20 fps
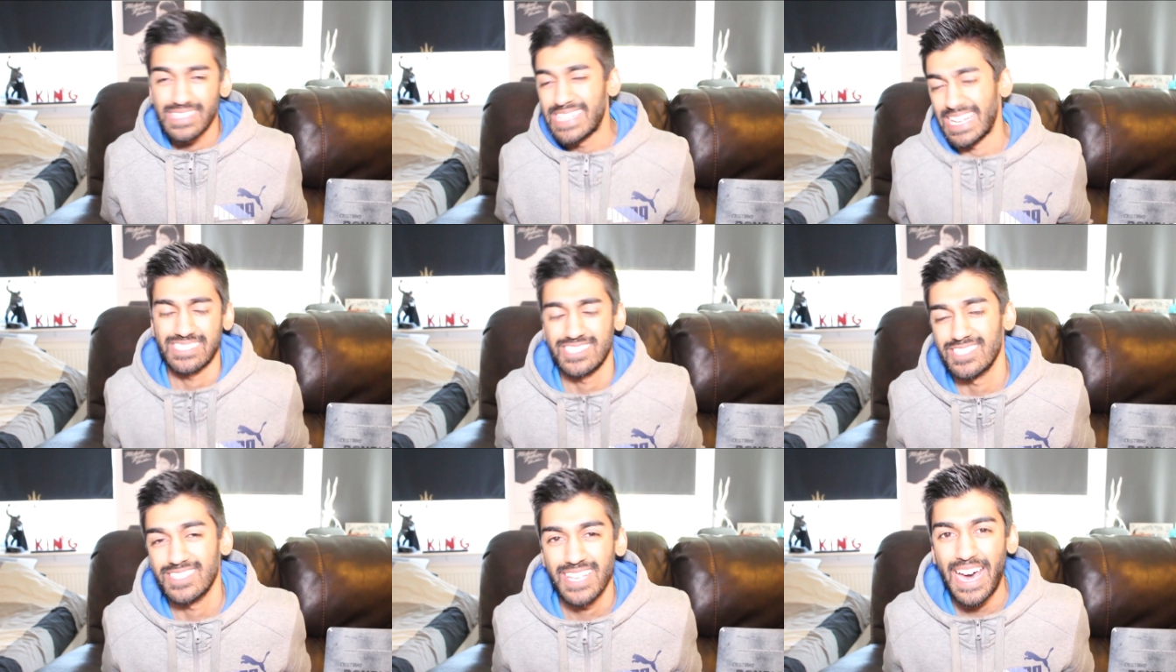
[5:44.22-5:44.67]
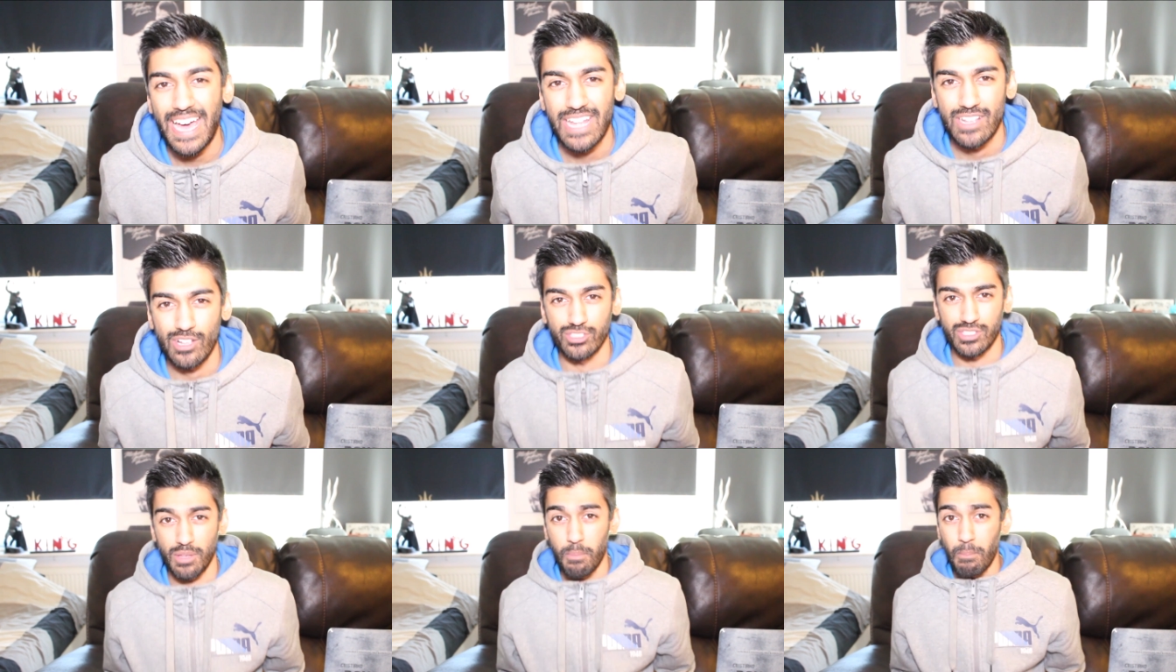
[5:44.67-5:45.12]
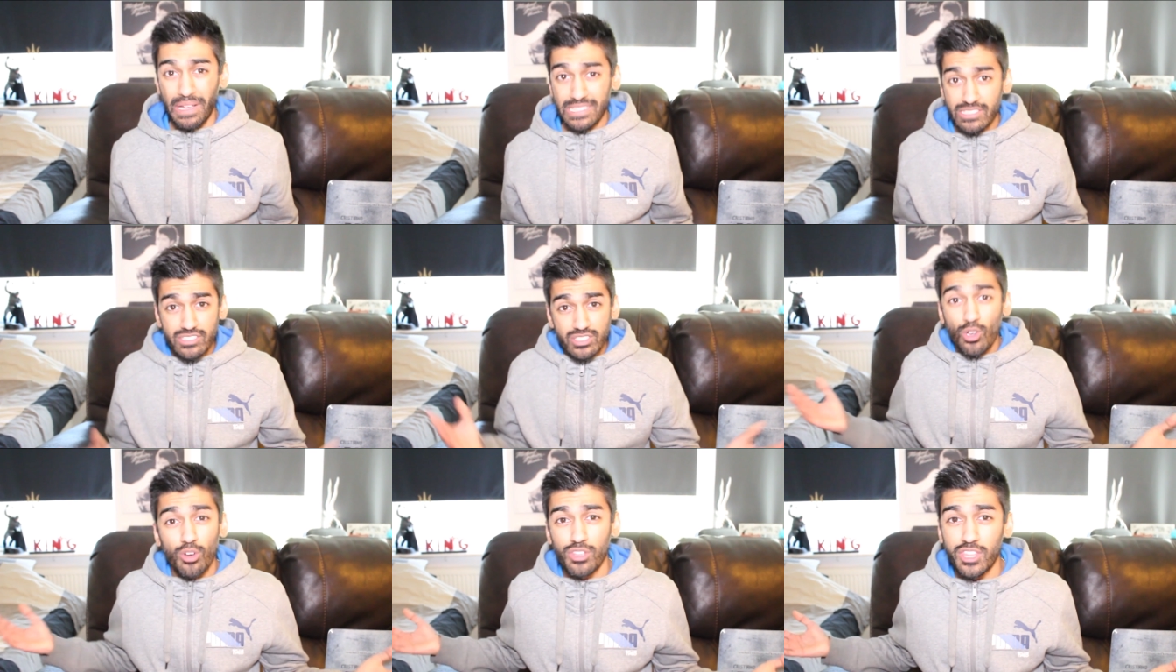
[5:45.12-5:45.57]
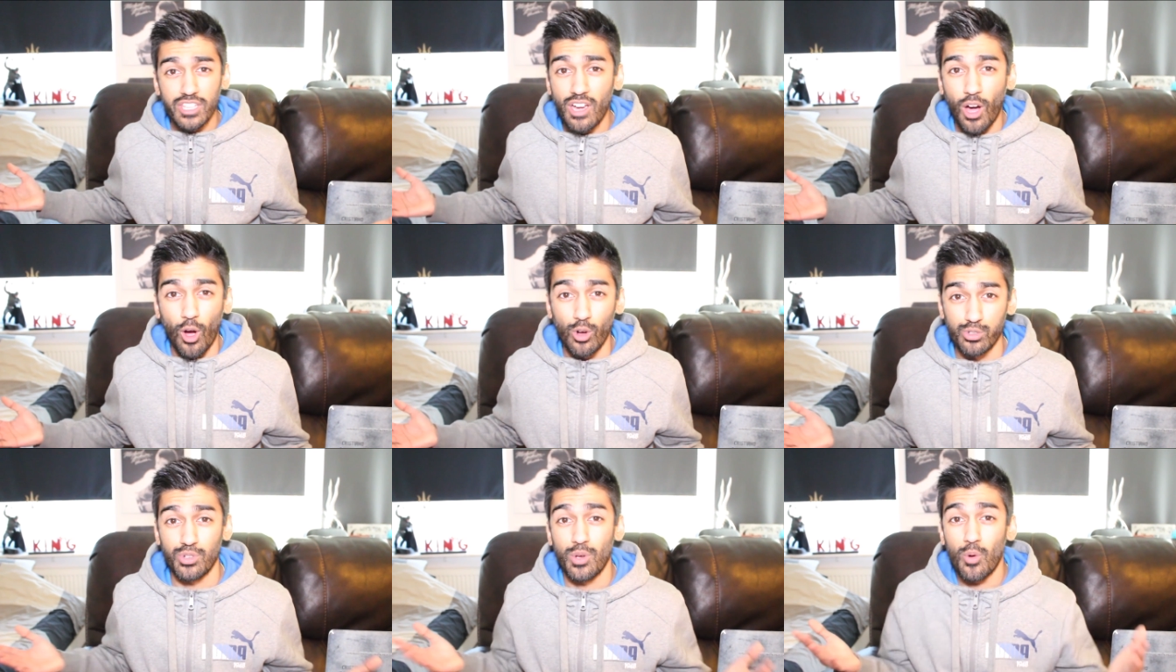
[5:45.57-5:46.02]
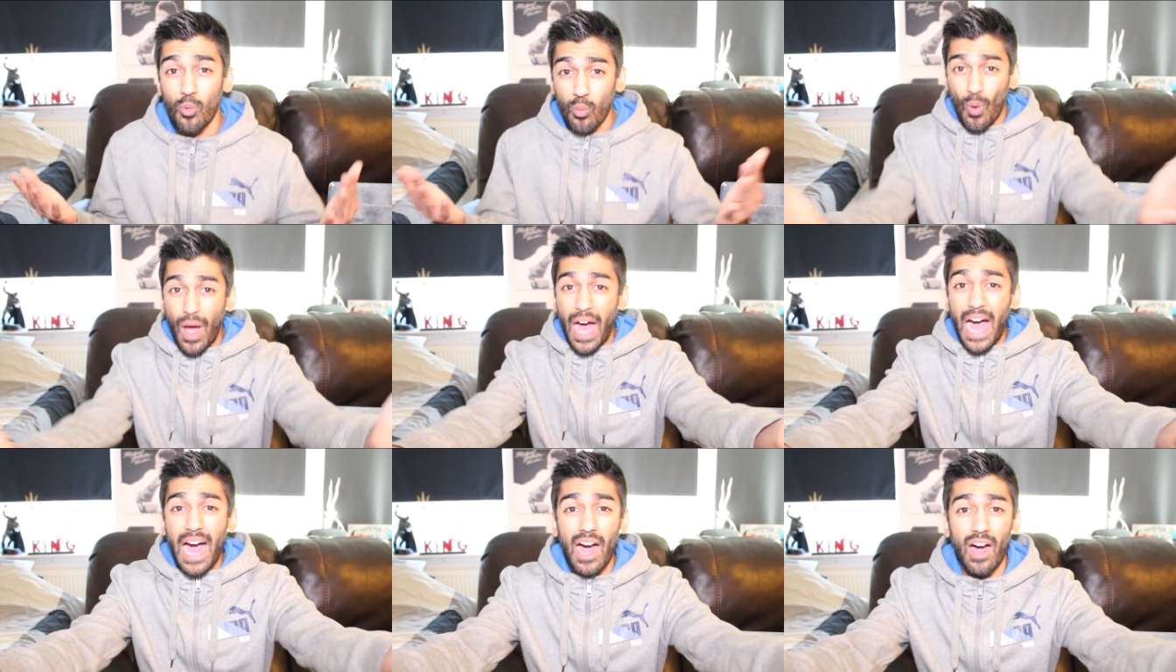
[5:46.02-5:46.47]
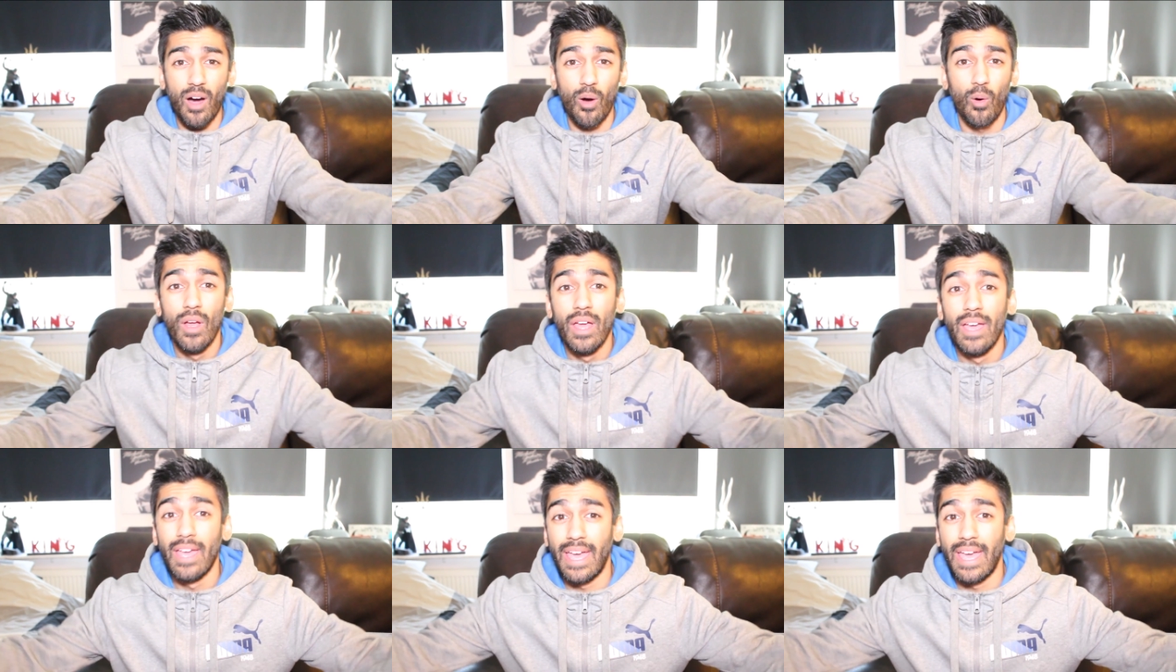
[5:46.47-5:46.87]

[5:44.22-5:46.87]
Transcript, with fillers: gets the titles and Messi scored the goals and wow!